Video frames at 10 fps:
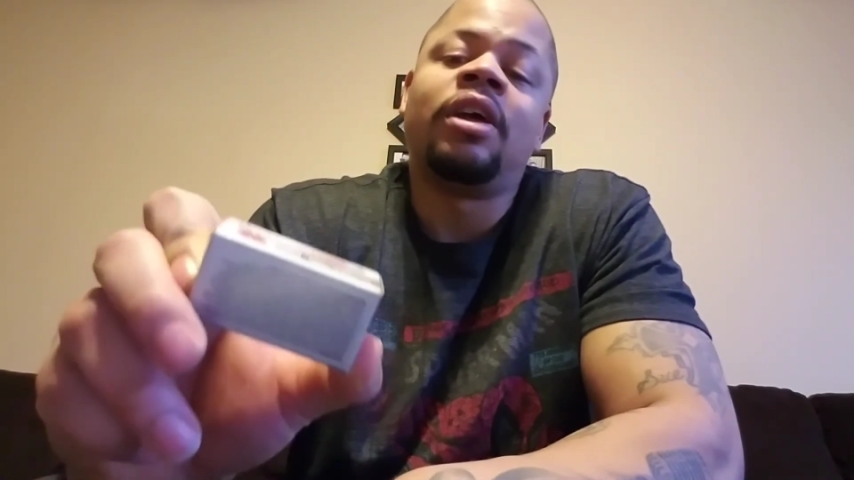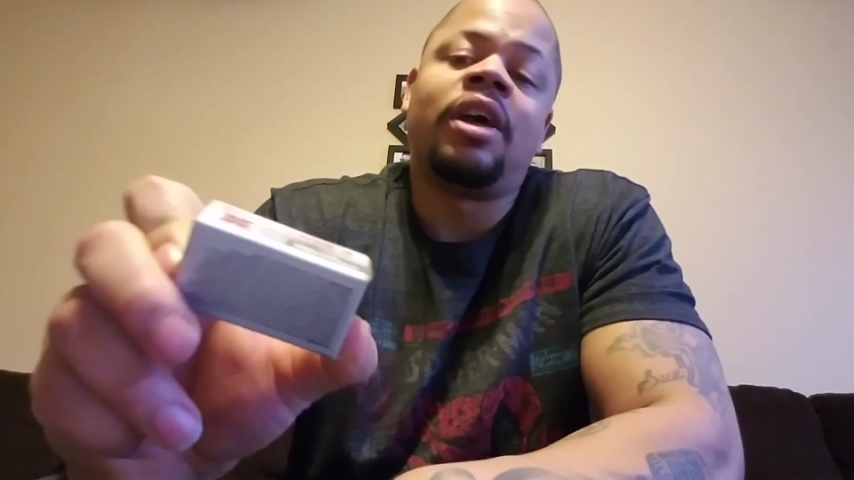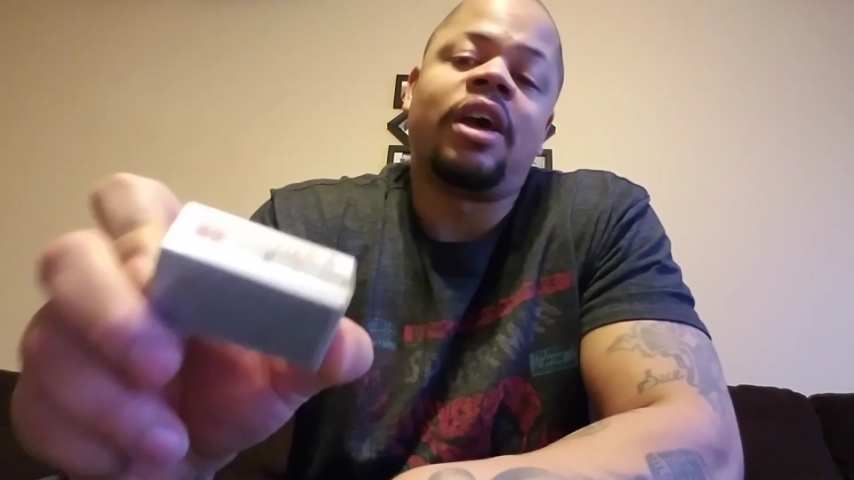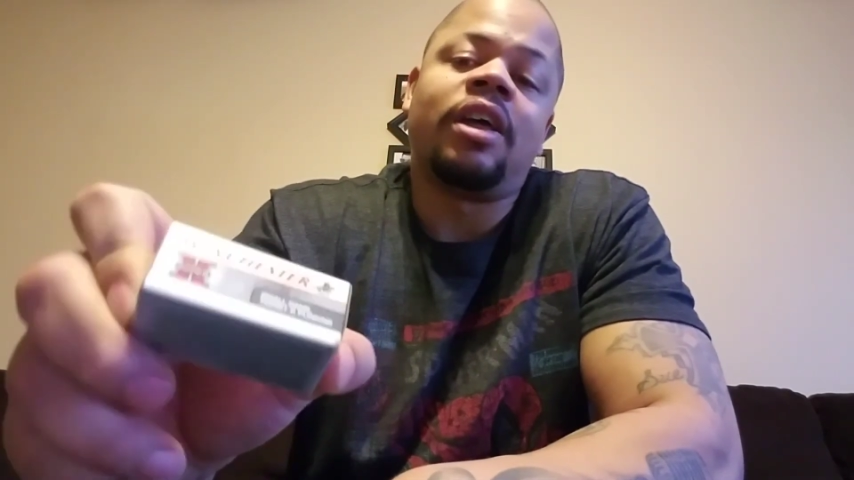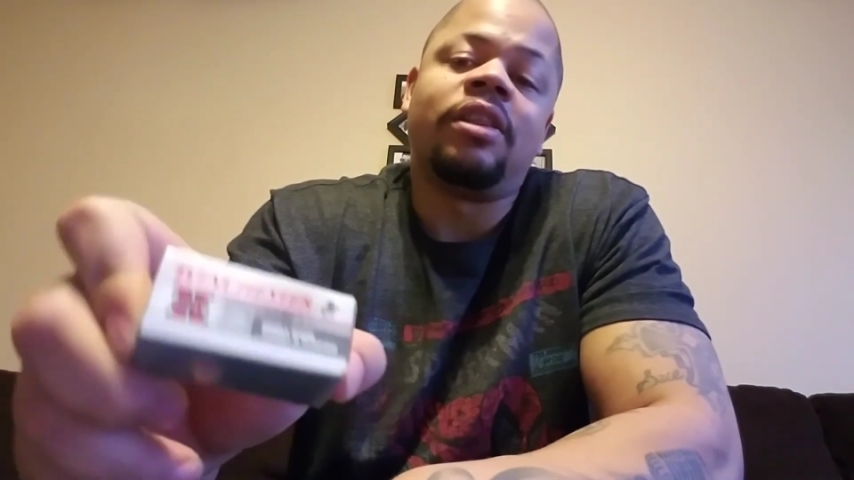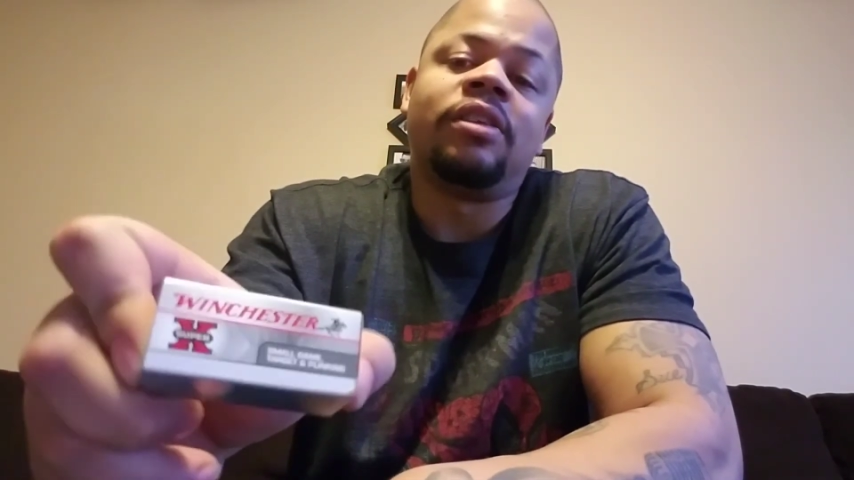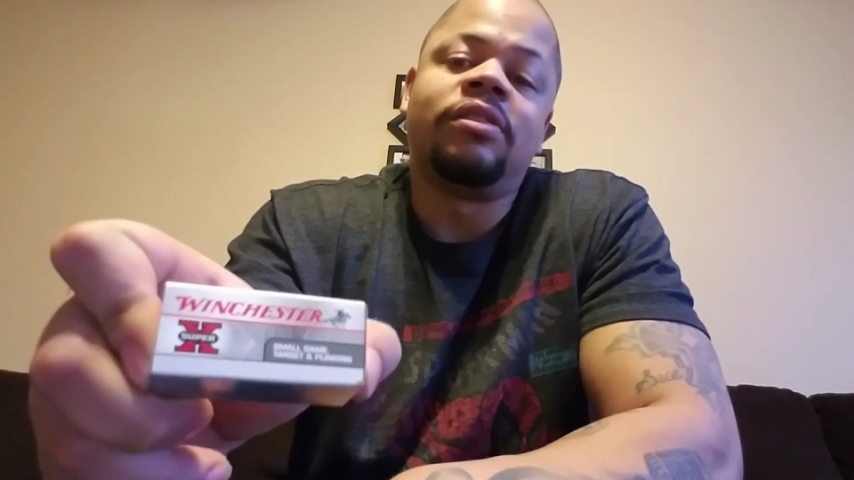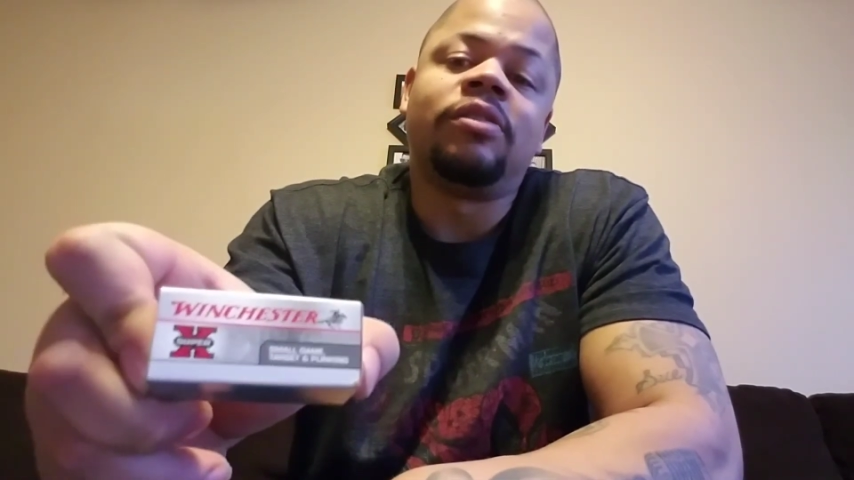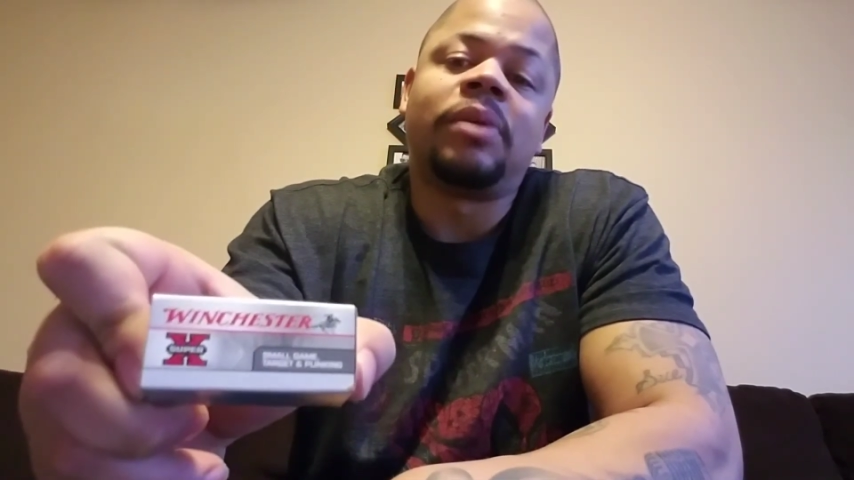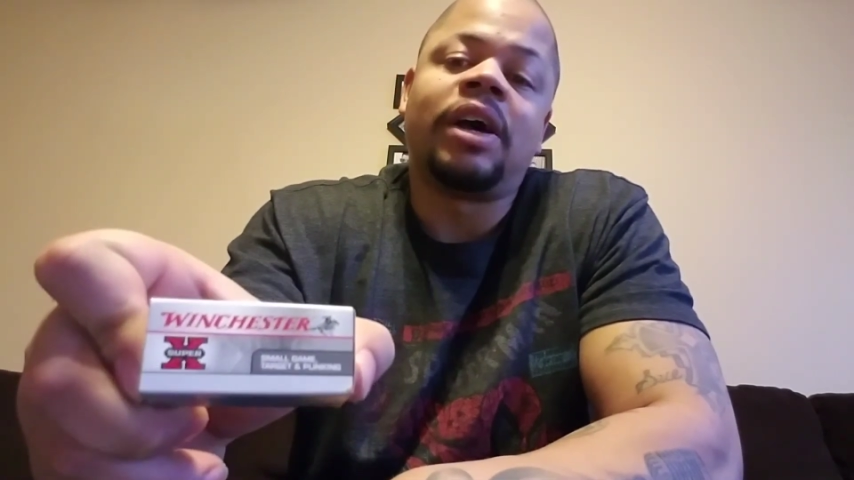and this is
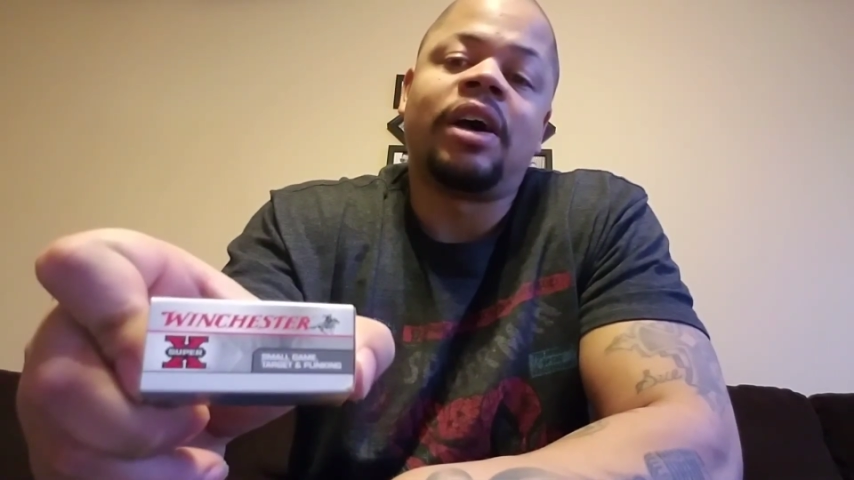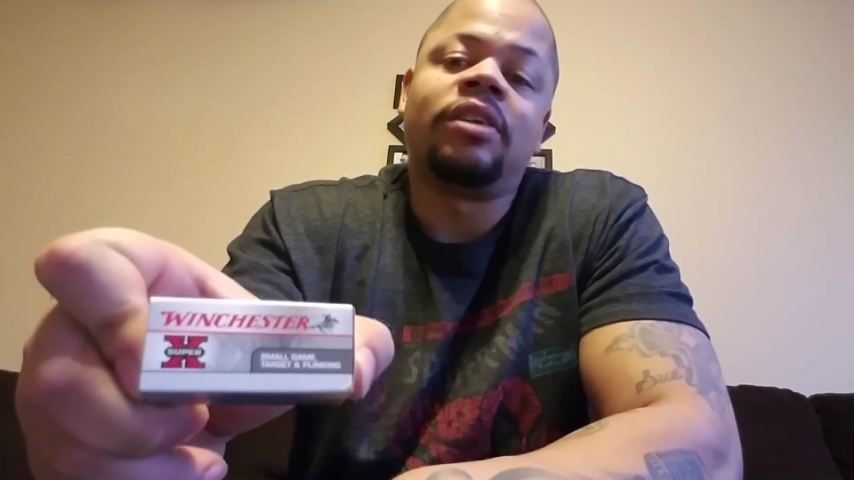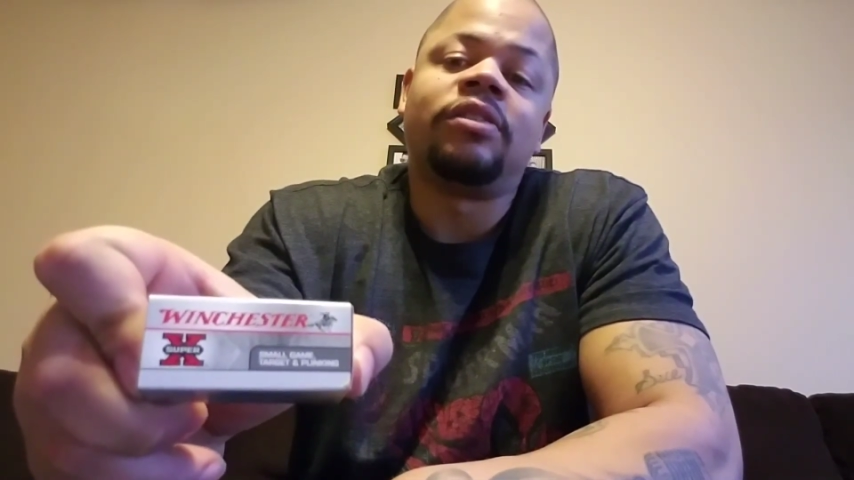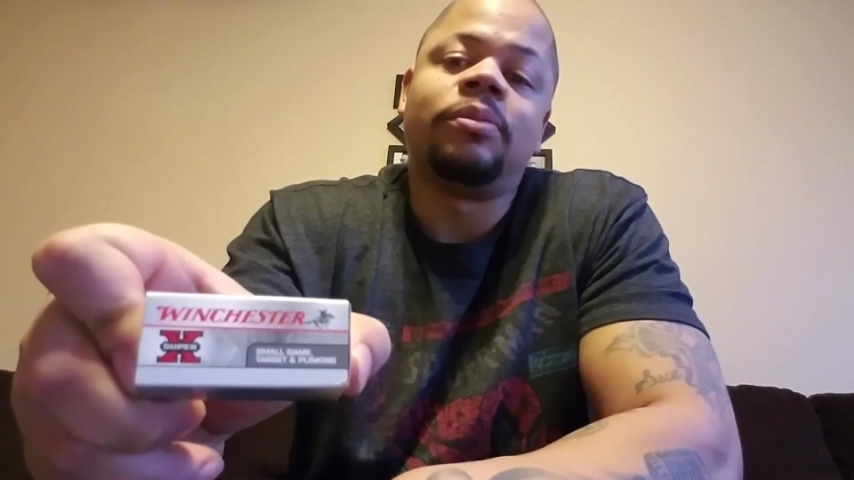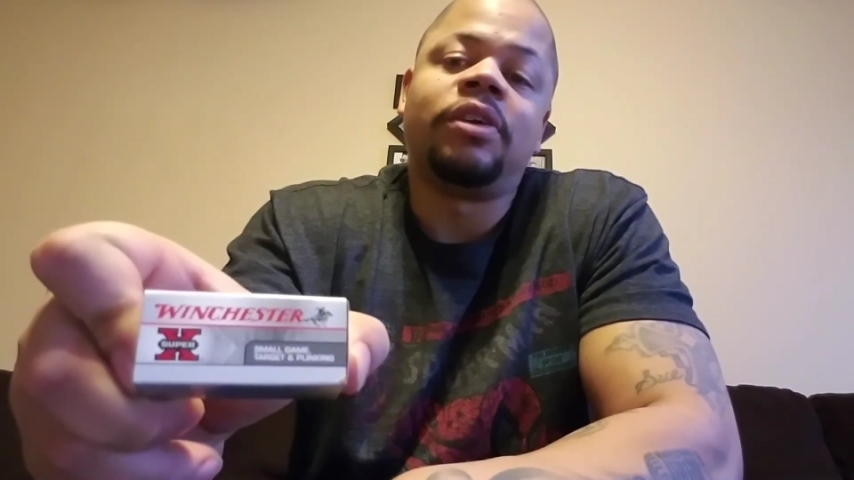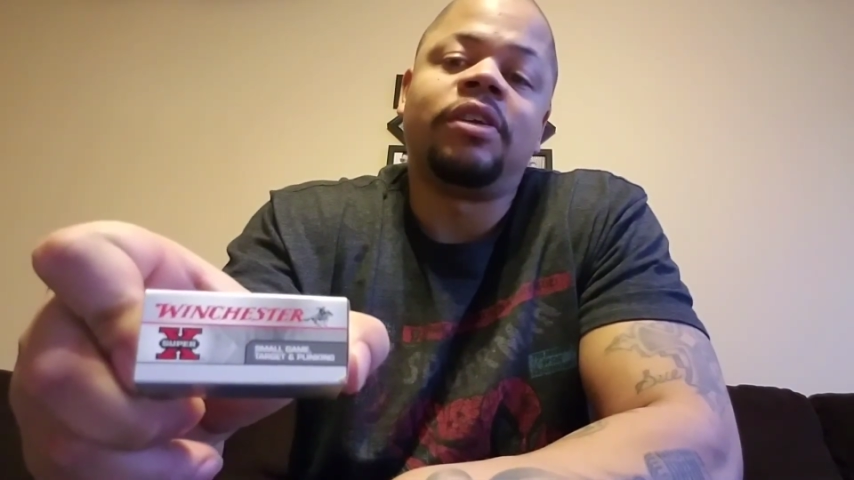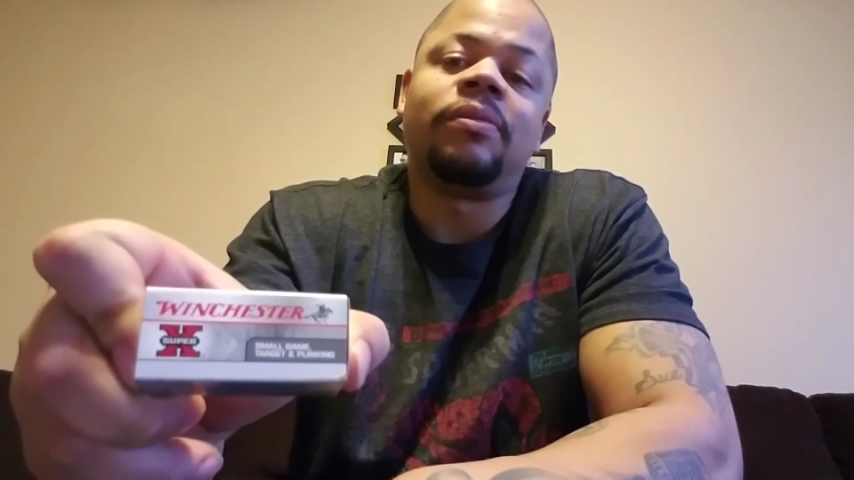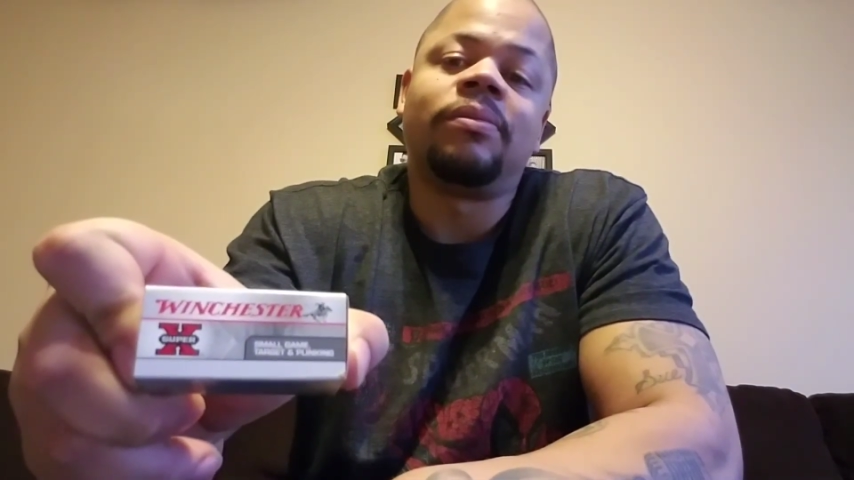my honest opinion.